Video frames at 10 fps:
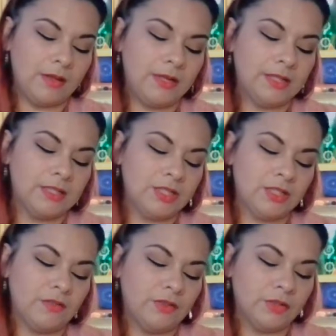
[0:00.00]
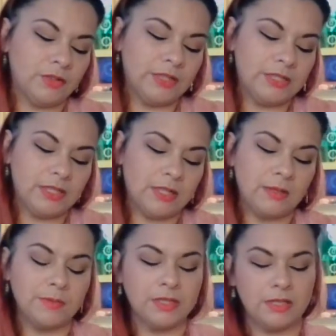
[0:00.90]
I like to shuffle 3
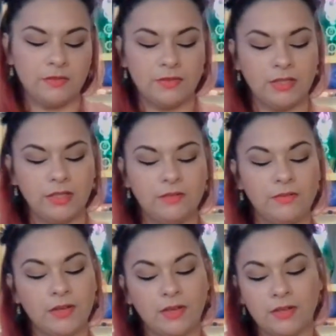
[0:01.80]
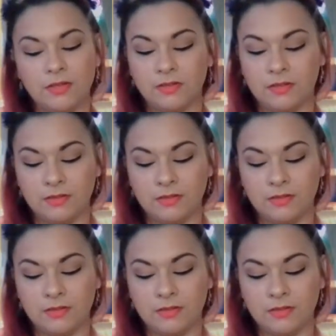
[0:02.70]
times, and if nothing falls,